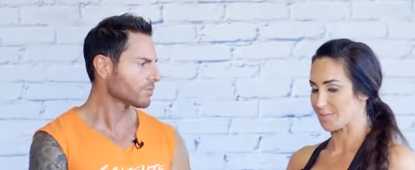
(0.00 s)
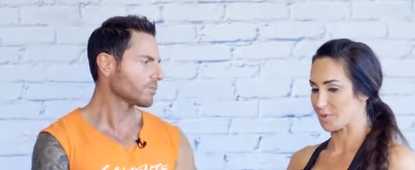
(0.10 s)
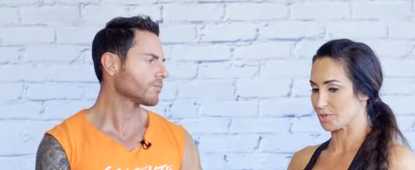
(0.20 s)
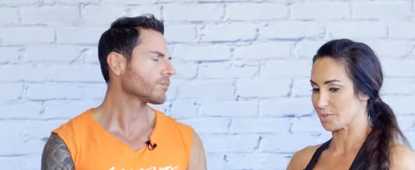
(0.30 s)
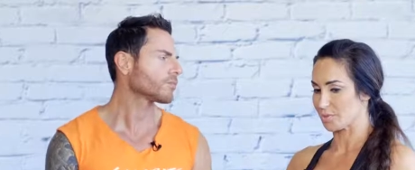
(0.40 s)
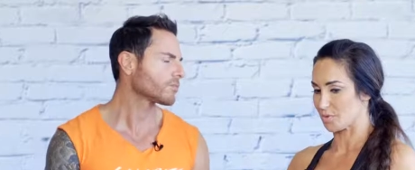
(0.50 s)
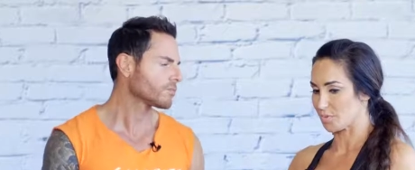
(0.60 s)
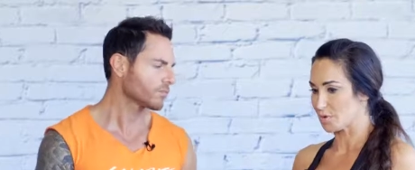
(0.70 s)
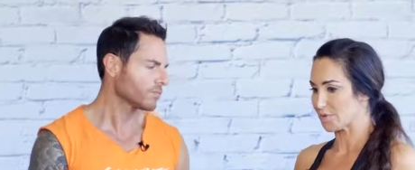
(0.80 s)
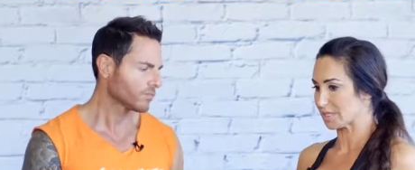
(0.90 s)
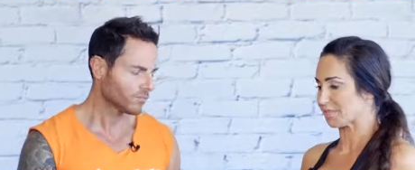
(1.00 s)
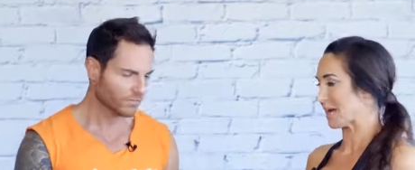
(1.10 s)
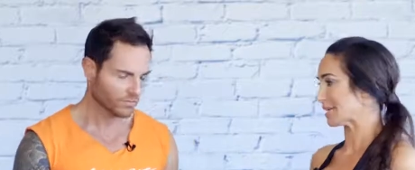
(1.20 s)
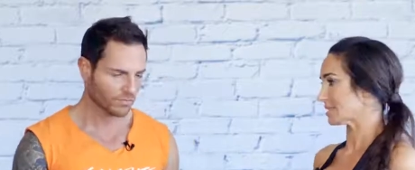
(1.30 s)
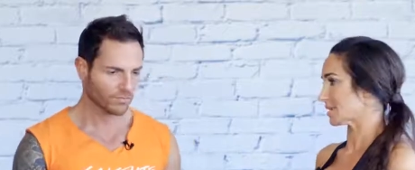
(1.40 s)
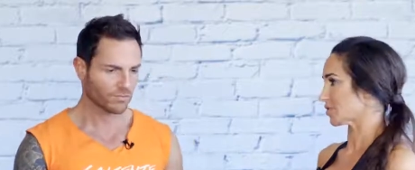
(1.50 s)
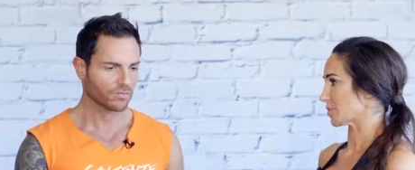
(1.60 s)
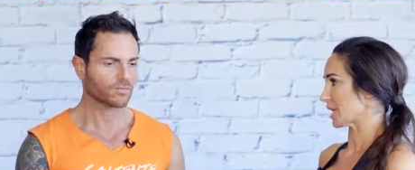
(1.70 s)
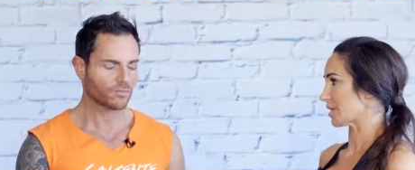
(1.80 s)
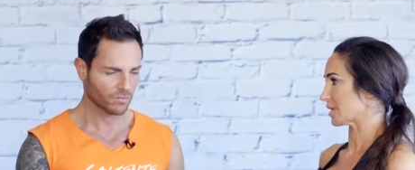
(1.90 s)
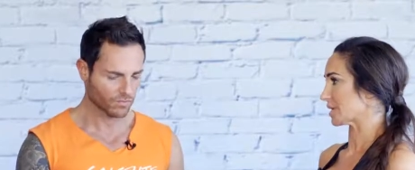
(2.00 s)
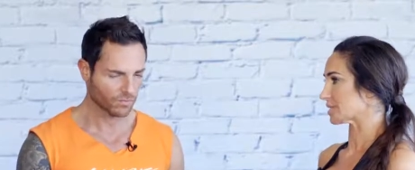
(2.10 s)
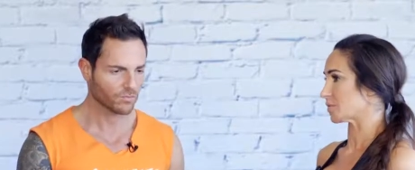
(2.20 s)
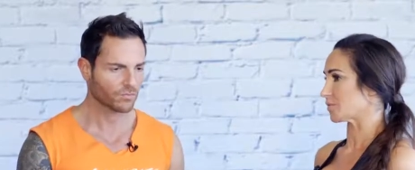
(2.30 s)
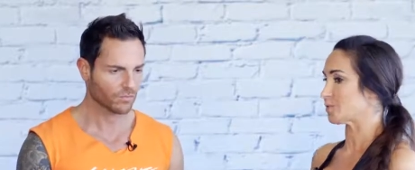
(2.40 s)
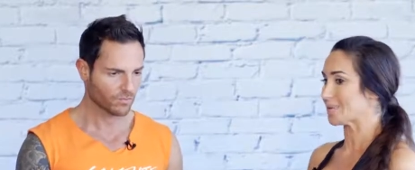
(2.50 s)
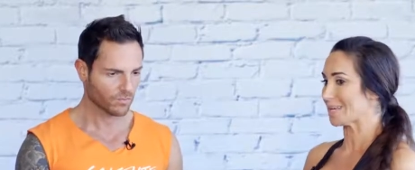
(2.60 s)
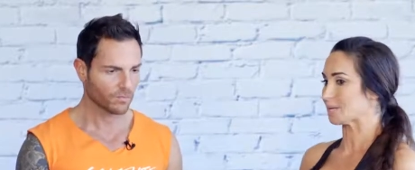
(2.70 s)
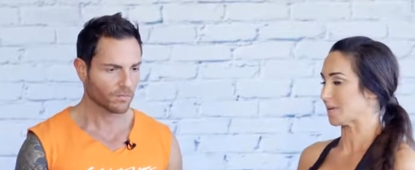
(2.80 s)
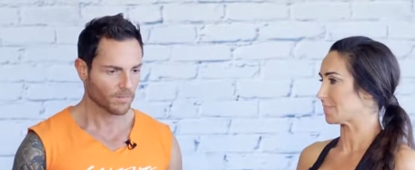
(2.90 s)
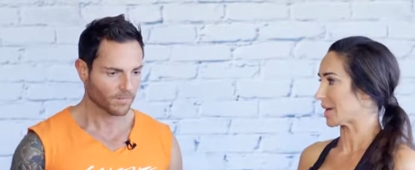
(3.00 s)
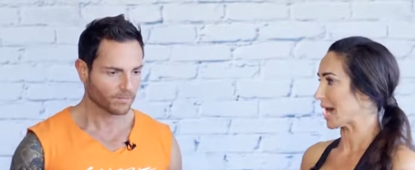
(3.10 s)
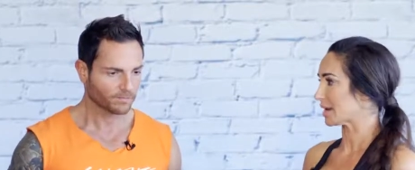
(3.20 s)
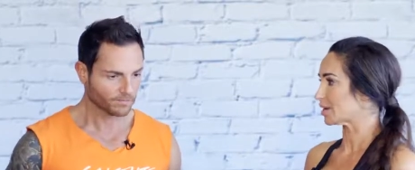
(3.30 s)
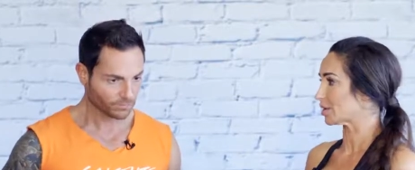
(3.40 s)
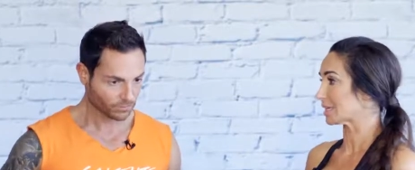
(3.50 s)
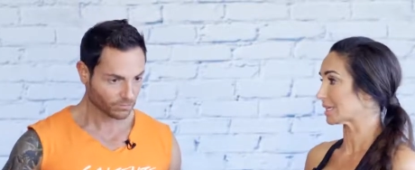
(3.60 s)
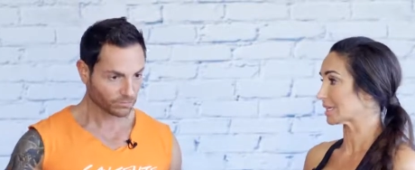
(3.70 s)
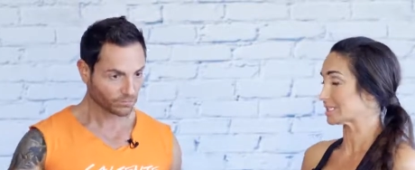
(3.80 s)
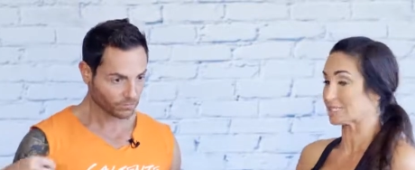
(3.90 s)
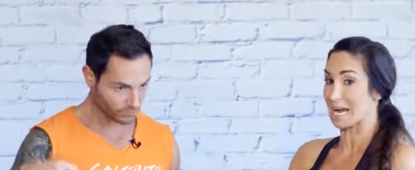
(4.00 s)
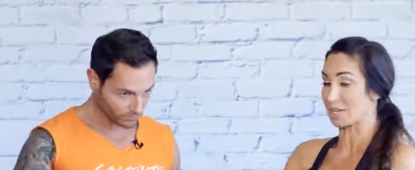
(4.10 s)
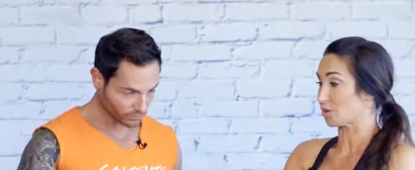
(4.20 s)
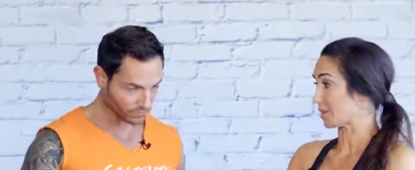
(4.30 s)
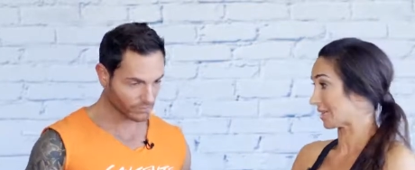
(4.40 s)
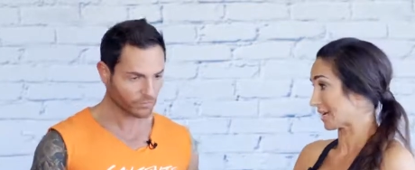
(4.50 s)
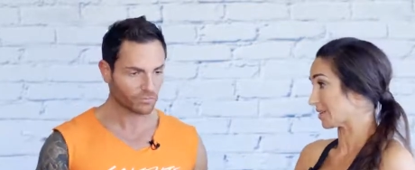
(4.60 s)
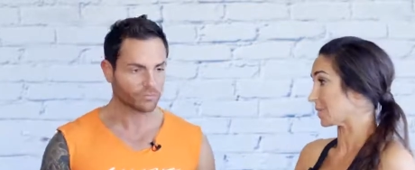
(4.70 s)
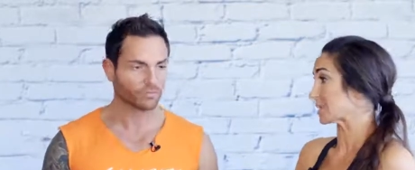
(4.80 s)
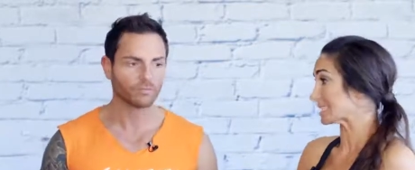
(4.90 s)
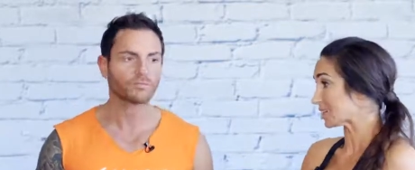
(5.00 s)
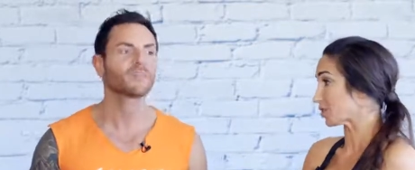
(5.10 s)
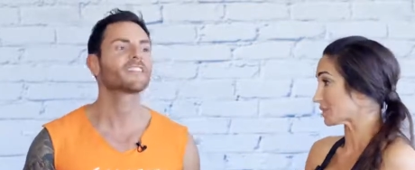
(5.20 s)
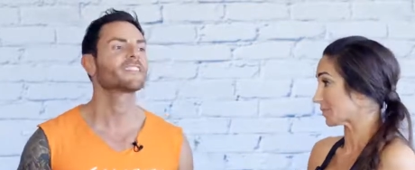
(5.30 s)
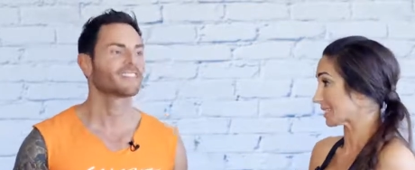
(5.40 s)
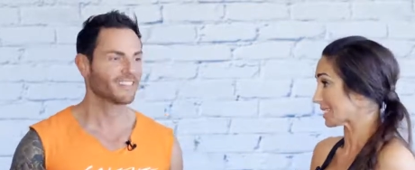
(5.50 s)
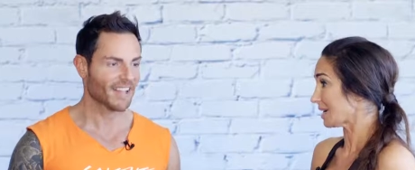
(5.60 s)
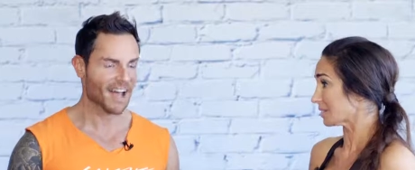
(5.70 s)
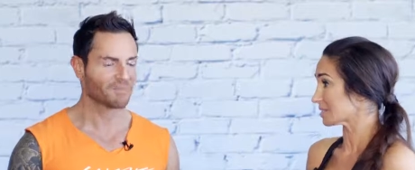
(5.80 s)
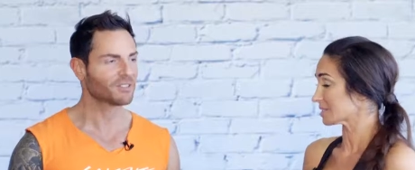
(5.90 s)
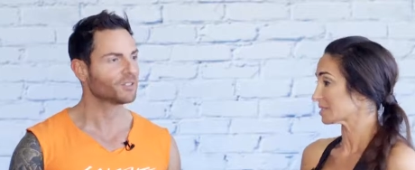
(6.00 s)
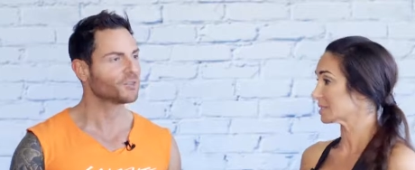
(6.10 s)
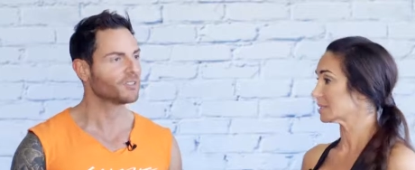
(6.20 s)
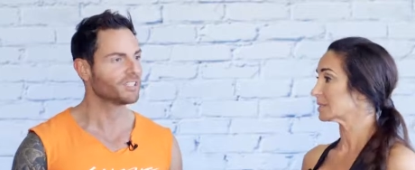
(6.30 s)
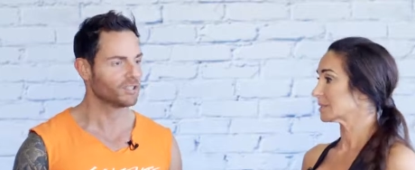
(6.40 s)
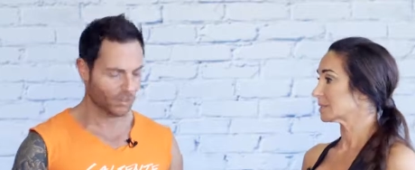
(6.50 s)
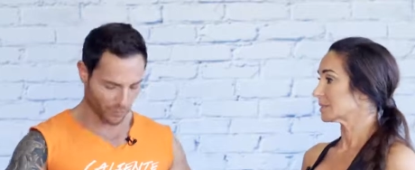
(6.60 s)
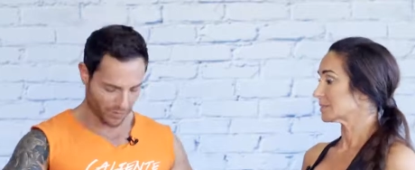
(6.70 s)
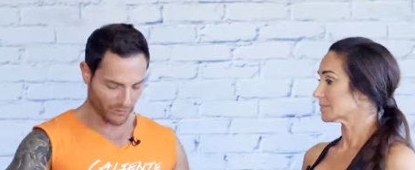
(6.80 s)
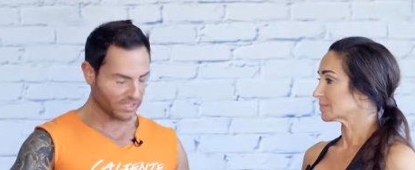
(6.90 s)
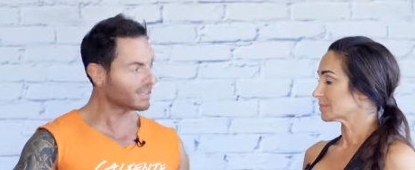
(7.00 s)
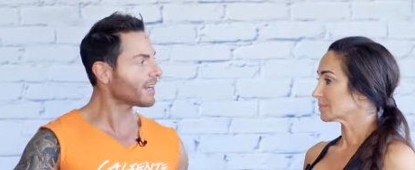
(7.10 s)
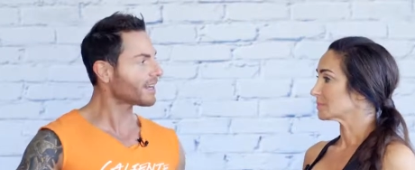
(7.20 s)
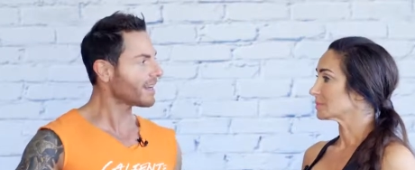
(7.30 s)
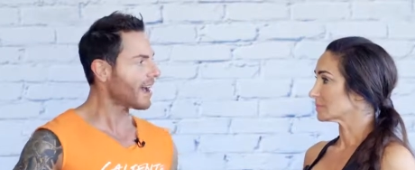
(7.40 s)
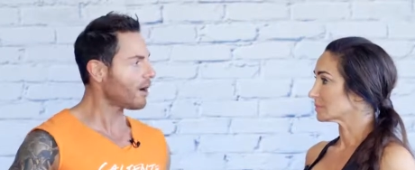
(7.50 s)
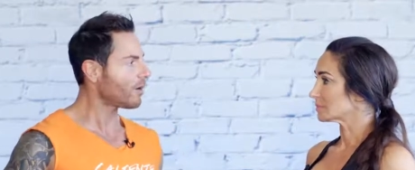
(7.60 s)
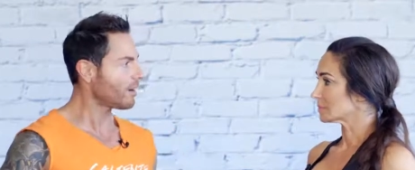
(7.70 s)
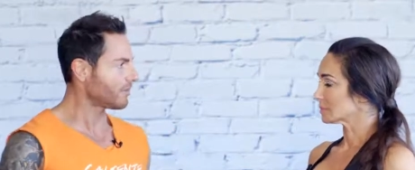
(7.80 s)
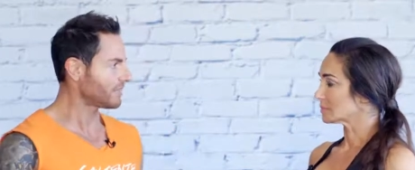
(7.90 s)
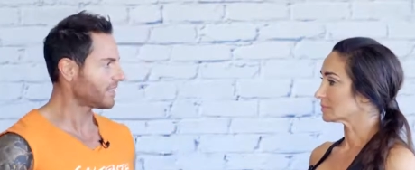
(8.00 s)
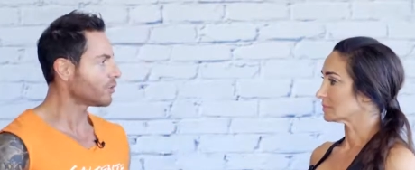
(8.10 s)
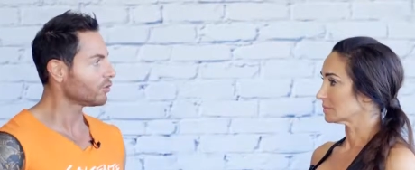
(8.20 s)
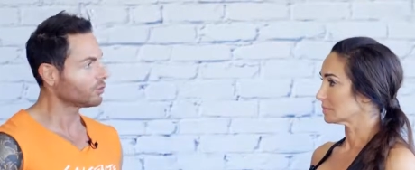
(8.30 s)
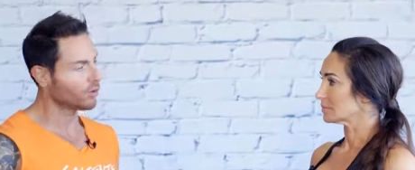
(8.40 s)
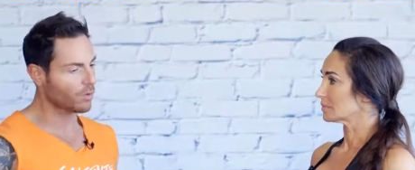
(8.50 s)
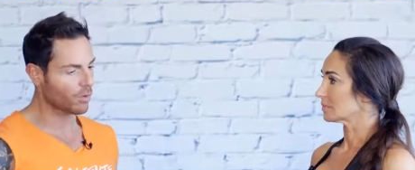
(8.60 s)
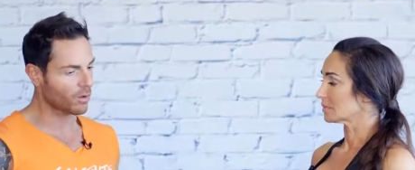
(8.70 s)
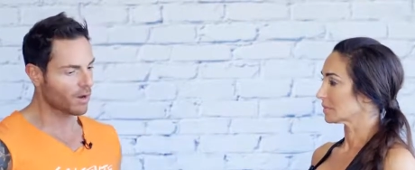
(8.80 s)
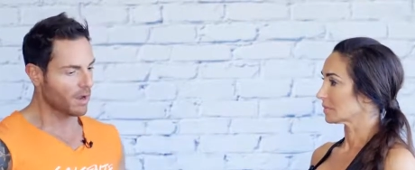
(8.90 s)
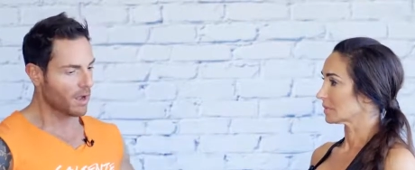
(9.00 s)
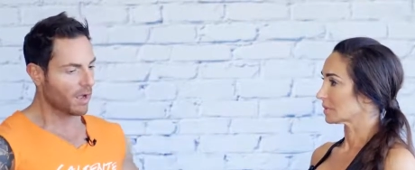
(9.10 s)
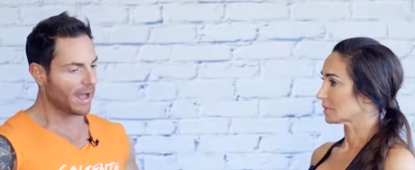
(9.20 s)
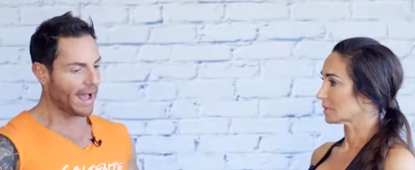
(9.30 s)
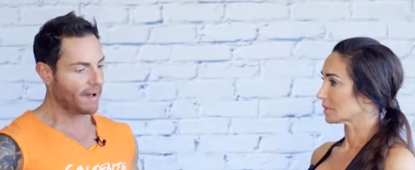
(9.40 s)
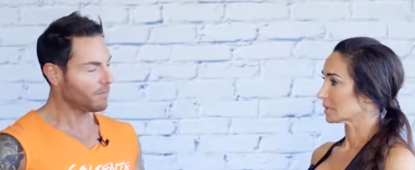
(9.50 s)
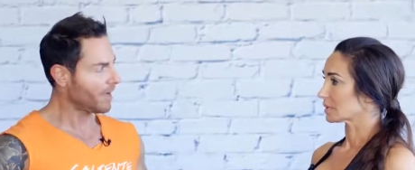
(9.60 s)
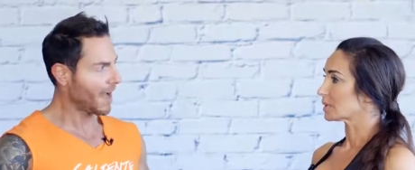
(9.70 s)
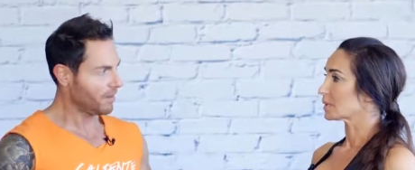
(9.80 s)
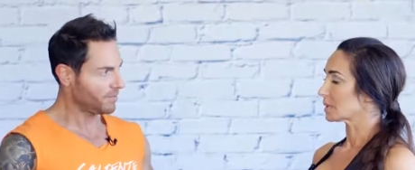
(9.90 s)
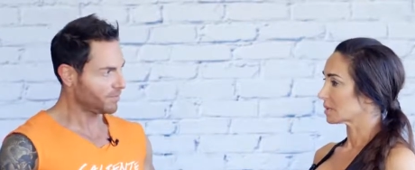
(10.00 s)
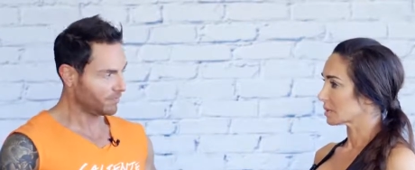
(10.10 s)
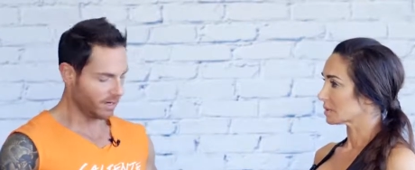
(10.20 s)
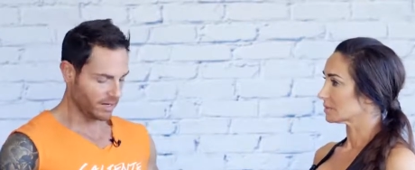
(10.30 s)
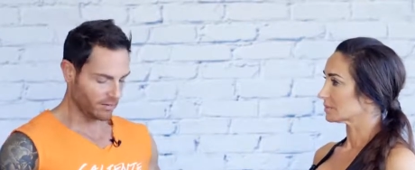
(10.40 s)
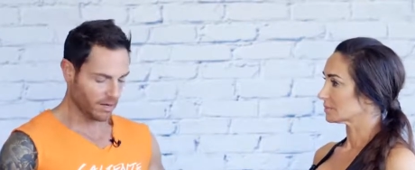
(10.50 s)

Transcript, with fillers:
Speaker 1: lipo, you're removing the fat cells from an area. So if you gain weight back, you're gonna, it's not gonna go to that area, but it's gonna go someplace else.
Speaker 2: Absolutely. So if we suck it out of, say, your lower ab abs right here,